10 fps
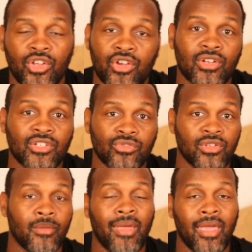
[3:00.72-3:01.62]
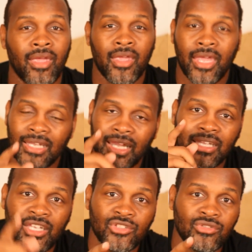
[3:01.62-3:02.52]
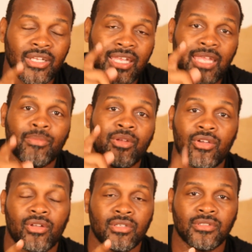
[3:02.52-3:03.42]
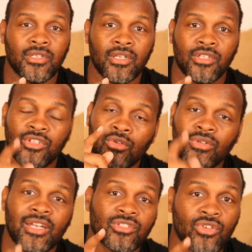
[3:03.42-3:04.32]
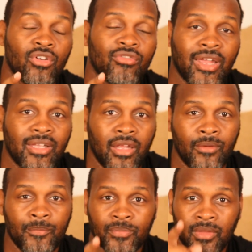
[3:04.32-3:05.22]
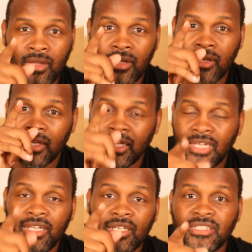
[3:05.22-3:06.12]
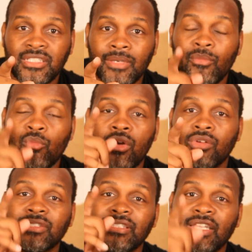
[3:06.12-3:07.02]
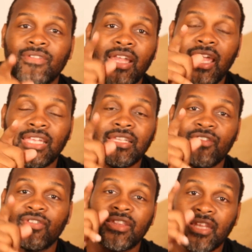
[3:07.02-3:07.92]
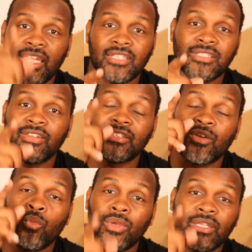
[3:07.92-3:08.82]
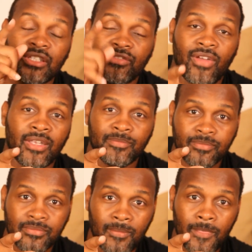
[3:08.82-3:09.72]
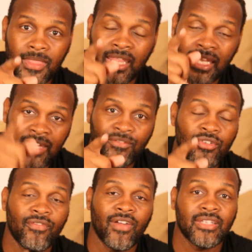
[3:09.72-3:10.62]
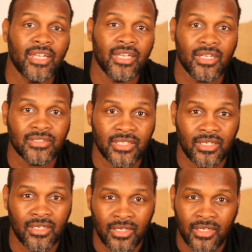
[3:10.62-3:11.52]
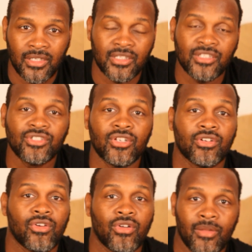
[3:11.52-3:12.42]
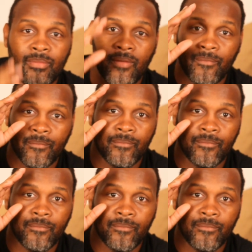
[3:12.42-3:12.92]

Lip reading: carrying us on your back, and I need you to keep carrying us. Don't let us all right now. Get in the gym. Work on 7 or 8 different things to win this fight. If you fight Danny Garcia, this is DERRELL Coley.